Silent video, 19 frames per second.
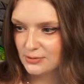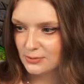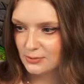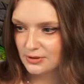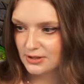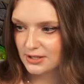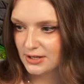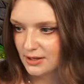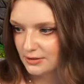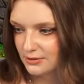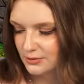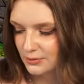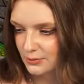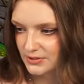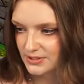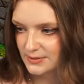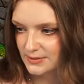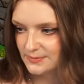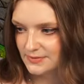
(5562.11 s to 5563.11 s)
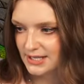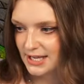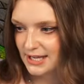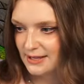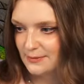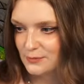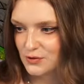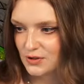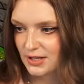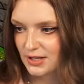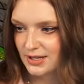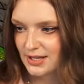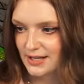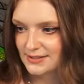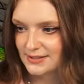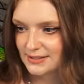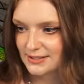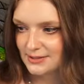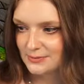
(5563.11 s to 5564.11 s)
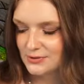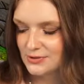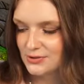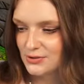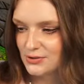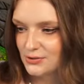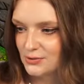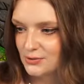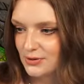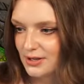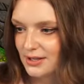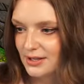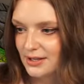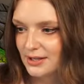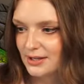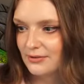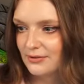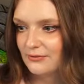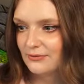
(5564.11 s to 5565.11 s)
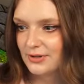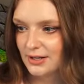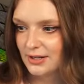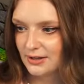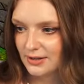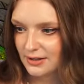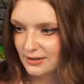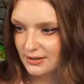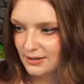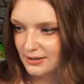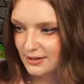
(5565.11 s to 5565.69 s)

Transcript: or the other old Sims games or the classic Sims 2. Vanilla.